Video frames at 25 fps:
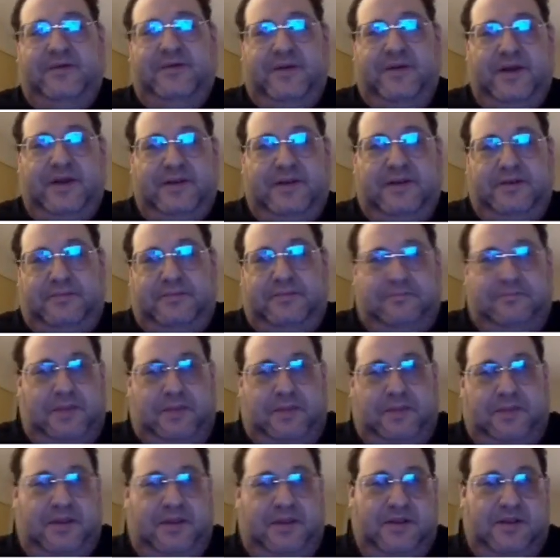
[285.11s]
right,
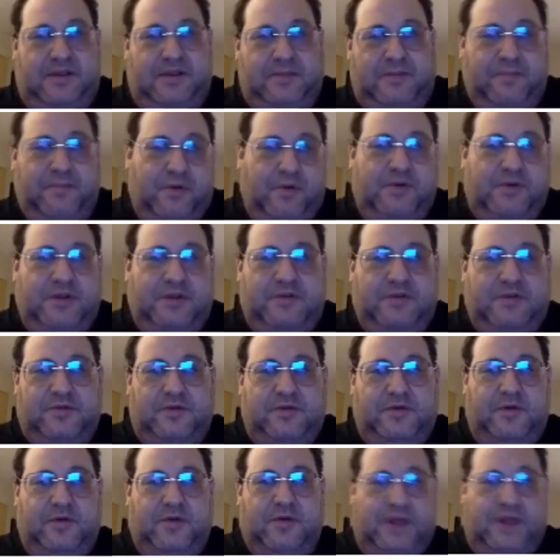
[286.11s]
maybe it's important to
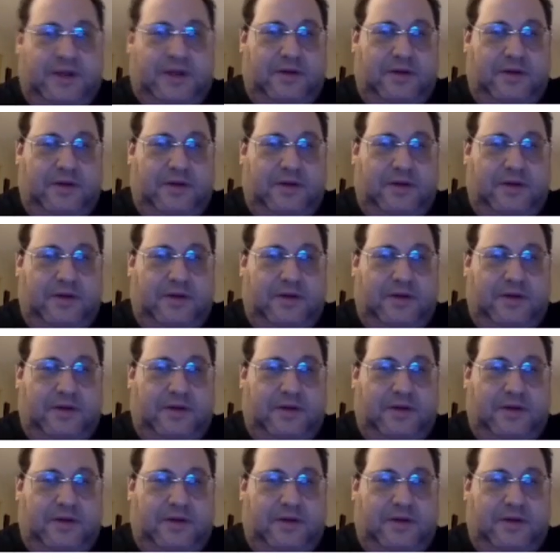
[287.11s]
know